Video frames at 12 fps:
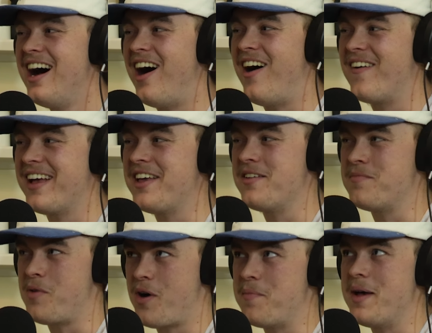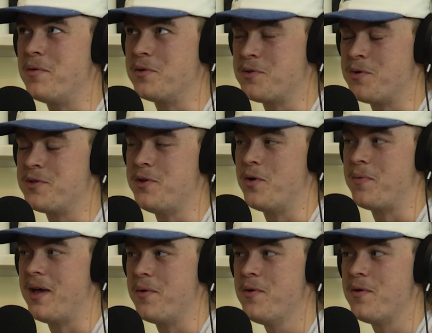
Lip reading: I'll get my people to talk to your people.